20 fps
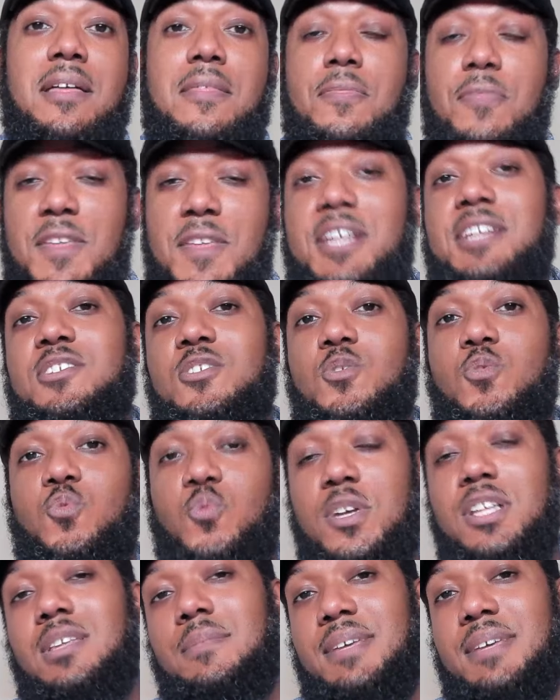then you'll
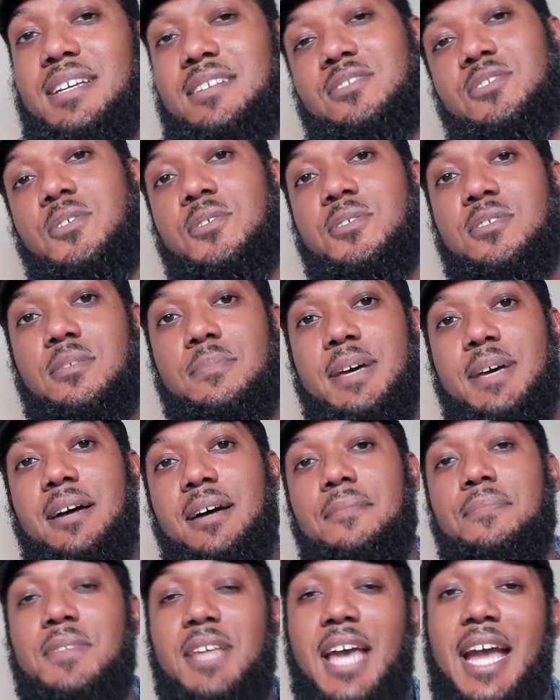really be concerned
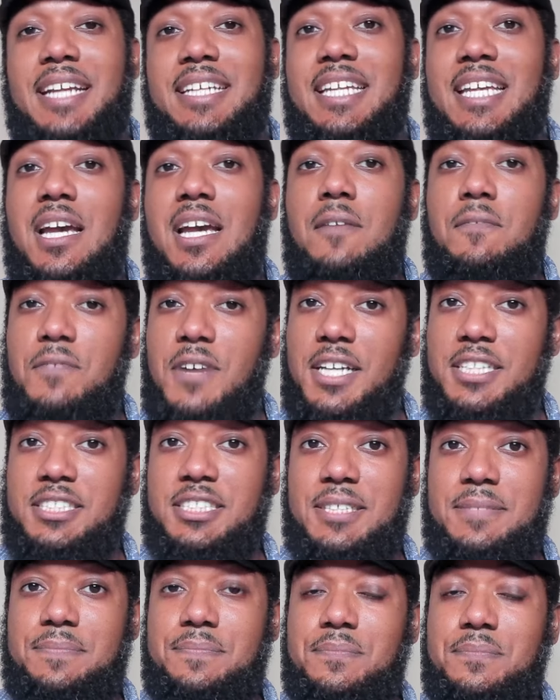about the idea of
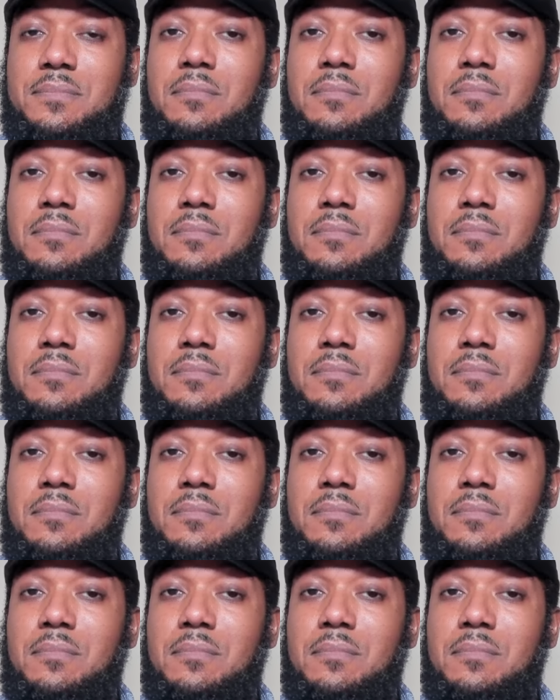function.